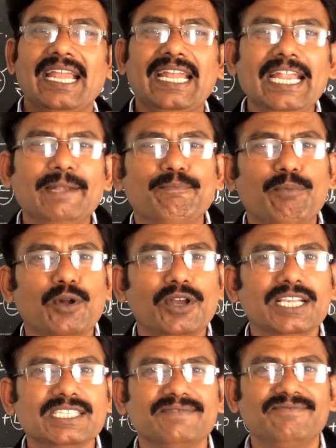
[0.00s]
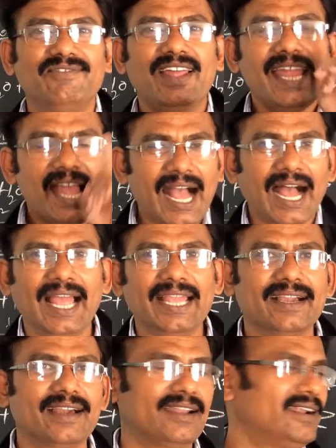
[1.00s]
It produces very
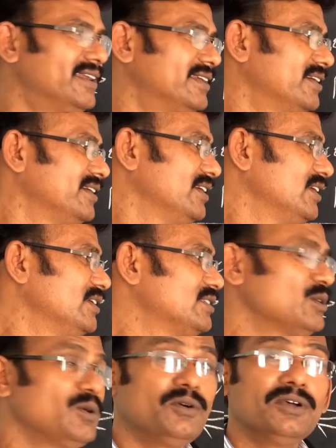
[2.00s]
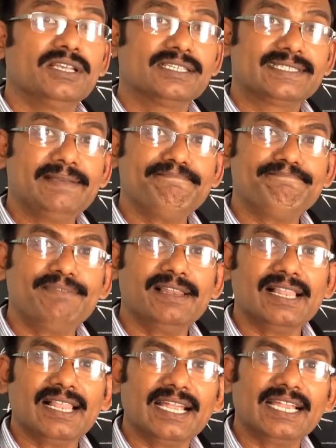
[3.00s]
high current. So
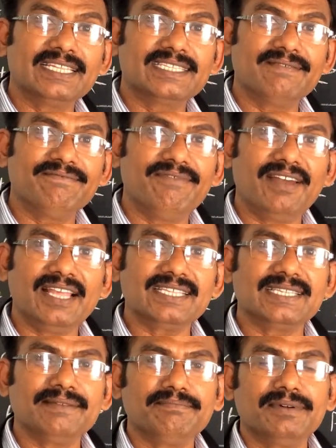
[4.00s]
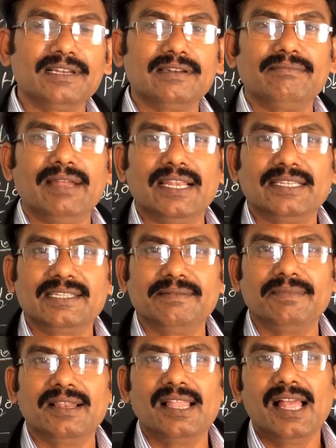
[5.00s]
simple, it is a very simple made
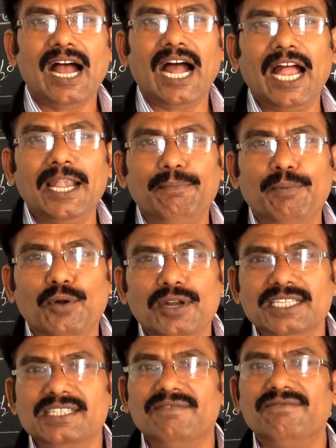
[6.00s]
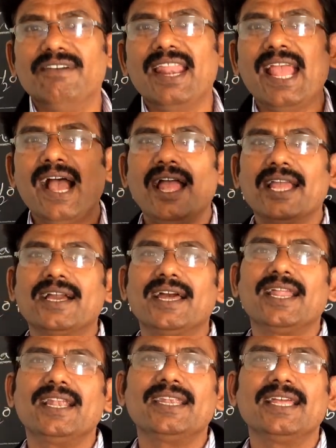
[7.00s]
symbol and produce a very high
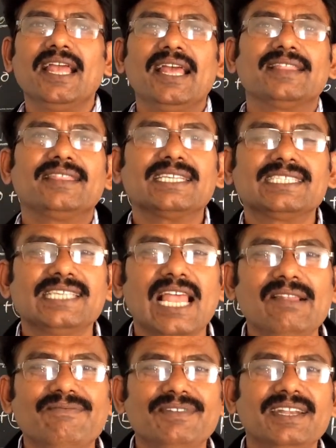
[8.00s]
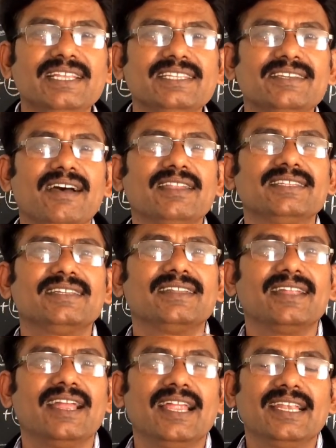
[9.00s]
current. The self-discharge
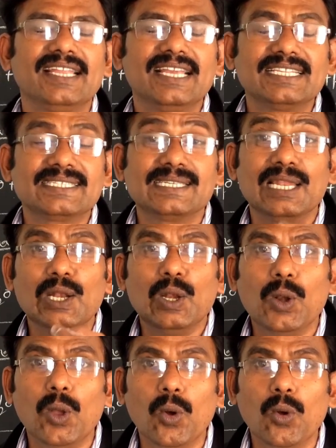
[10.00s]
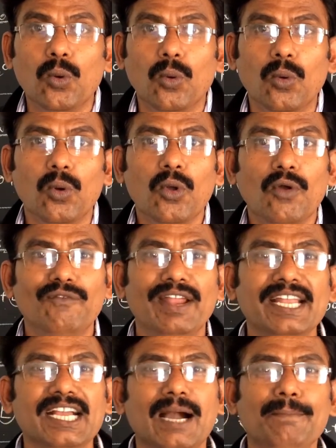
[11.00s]
rate is low
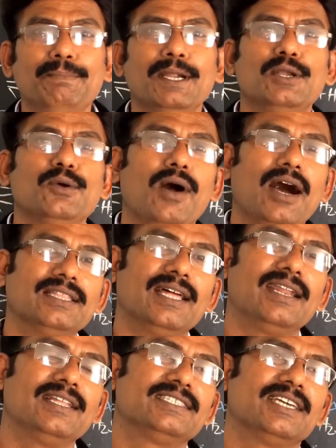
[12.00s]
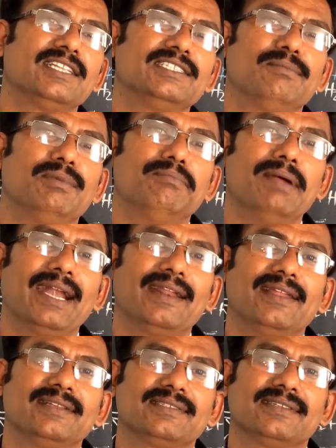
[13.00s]
when compared to other rechargeable
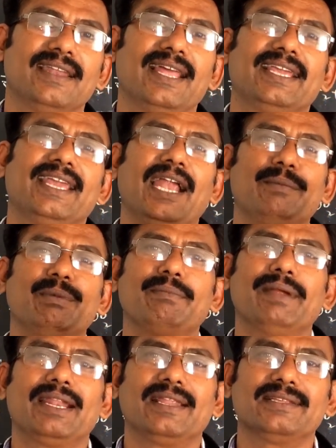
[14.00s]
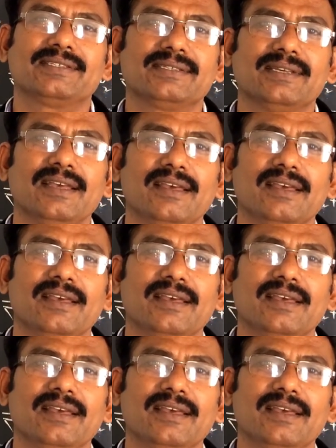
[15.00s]
batteries like cadmium batteries.